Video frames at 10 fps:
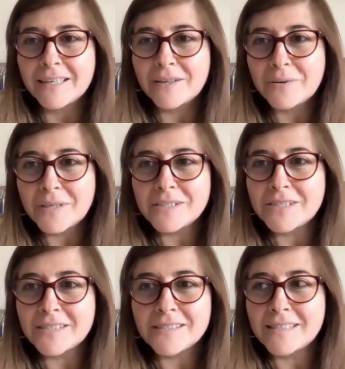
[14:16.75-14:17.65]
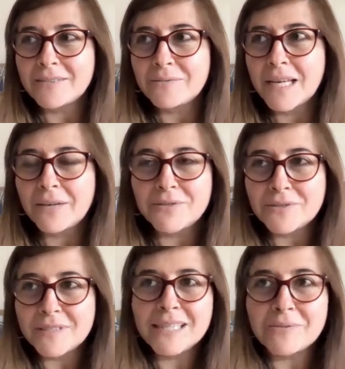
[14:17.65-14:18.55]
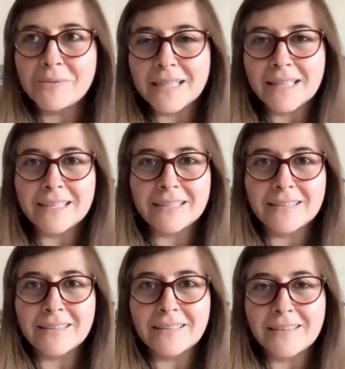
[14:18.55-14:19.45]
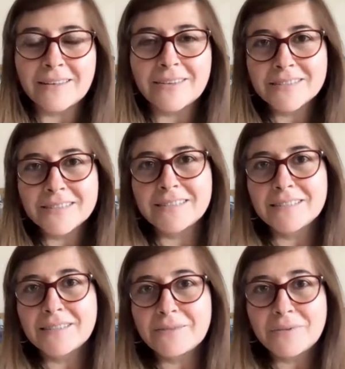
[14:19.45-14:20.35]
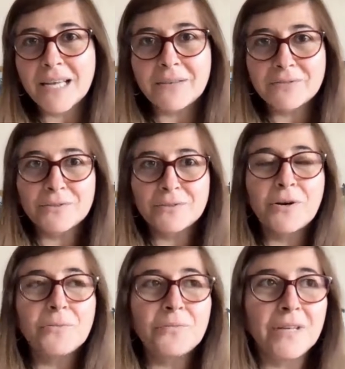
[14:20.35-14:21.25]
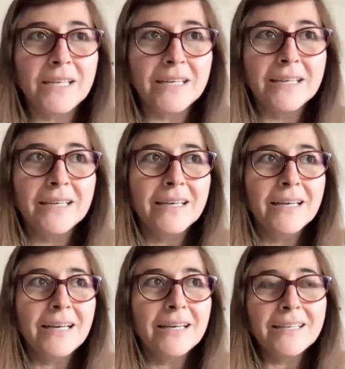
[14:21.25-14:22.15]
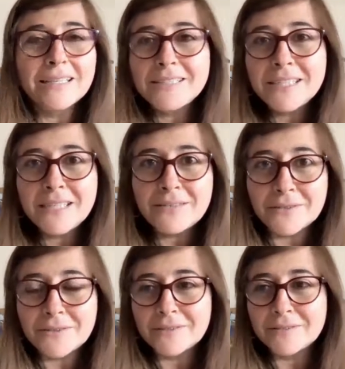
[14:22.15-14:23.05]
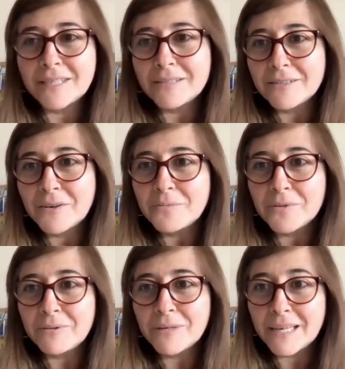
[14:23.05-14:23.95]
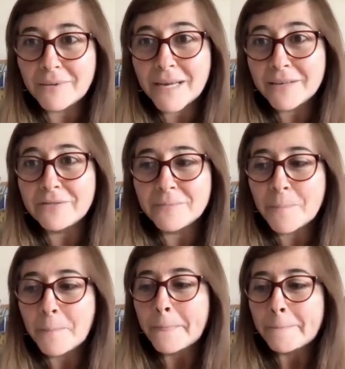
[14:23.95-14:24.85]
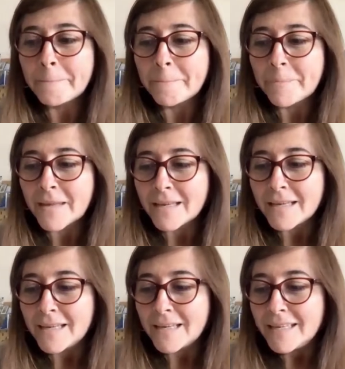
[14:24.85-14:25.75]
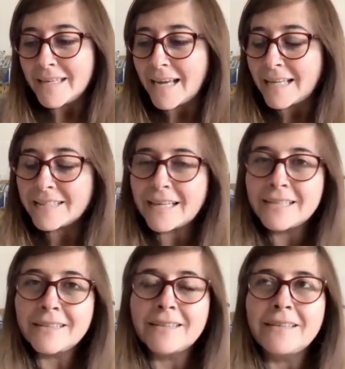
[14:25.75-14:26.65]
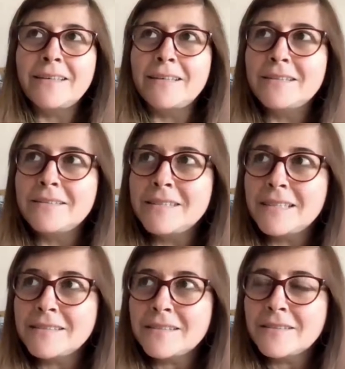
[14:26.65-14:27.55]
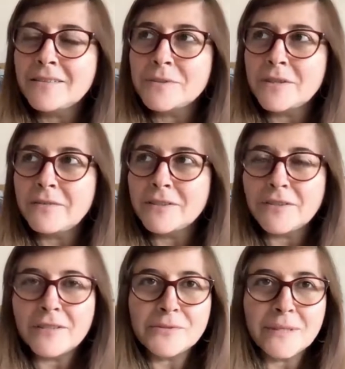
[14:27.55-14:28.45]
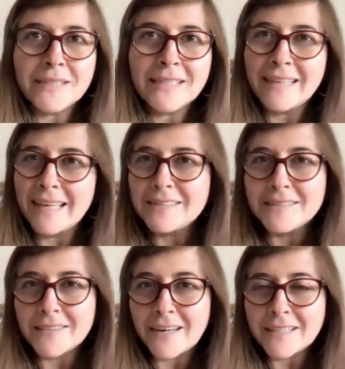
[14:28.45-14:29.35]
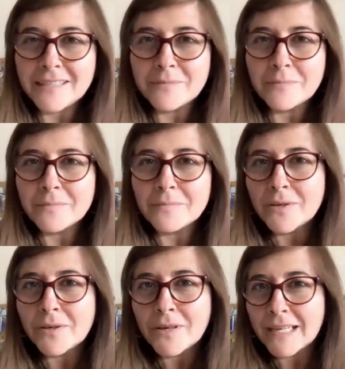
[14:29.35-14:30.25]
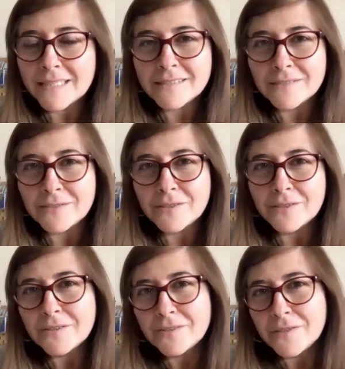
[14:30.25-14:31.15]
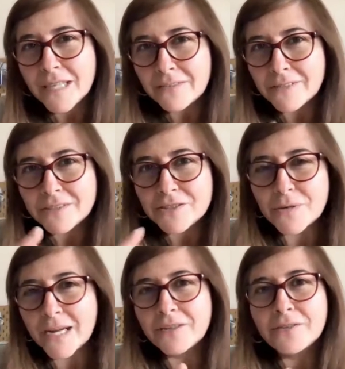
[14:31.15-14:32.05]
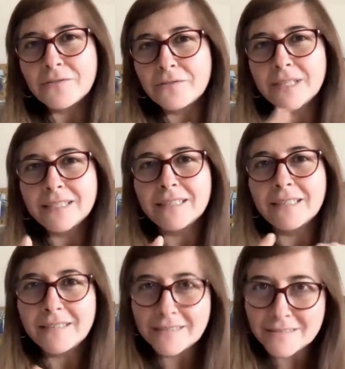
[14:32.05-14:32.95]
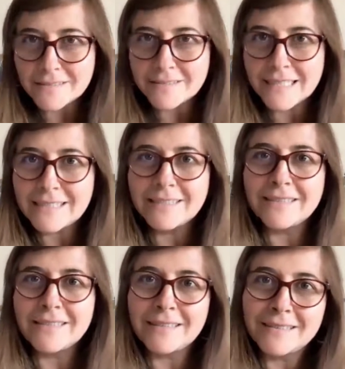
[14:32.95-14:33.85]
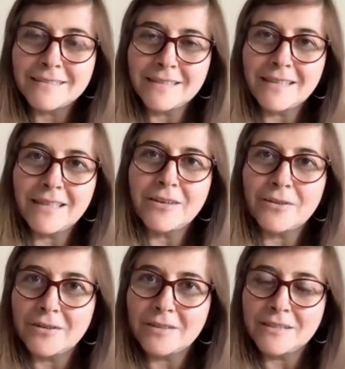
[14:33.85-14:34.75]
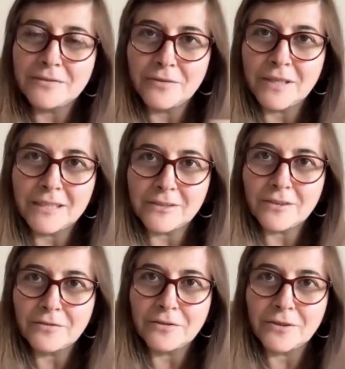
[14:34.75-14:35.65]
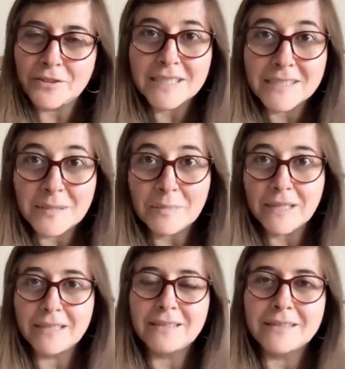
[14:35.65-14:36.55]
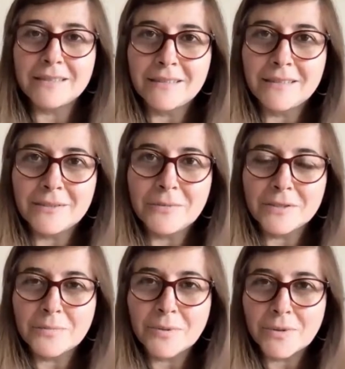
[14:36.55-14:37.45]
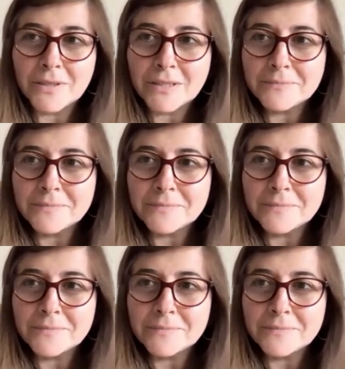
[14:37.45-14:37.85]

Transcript: the questions that we have to deal with, and the consensus that we have to hopefully achieve, or they hopefully will arrive. Yeah, and the citizen observatories, when did they started, more or less? Do you have a track of when this tendency or this field of or discipline was born?